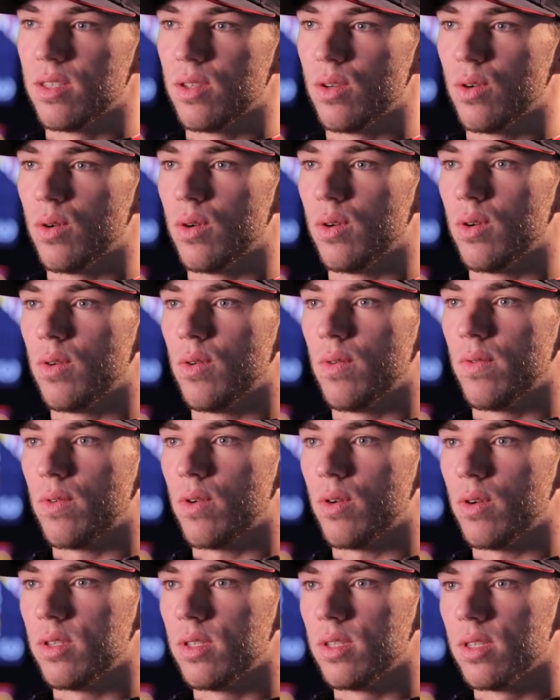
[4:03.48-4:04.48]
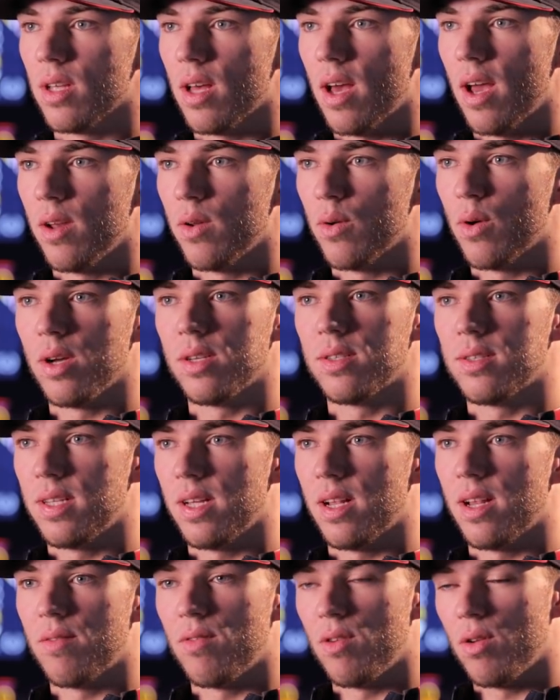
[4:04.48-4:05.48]
so of course I know I
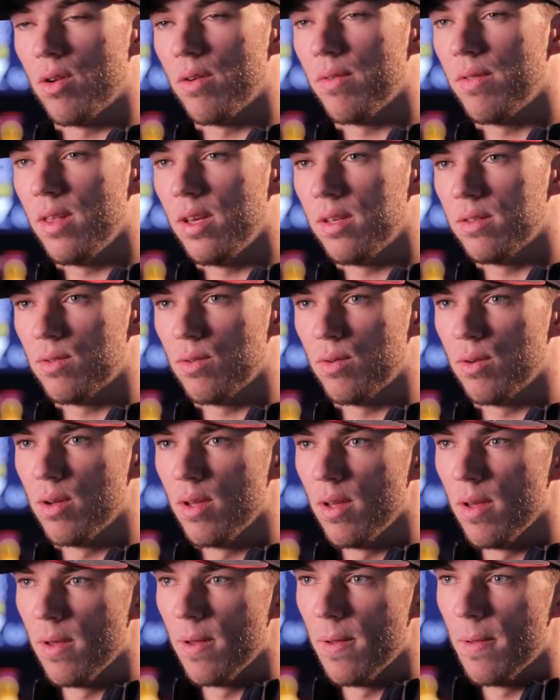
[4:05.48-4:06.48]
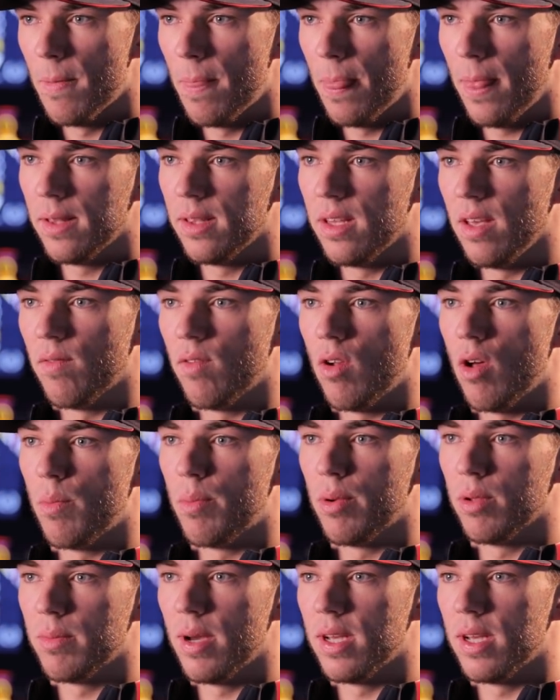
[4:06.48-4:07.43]
still have a lot of things to develop on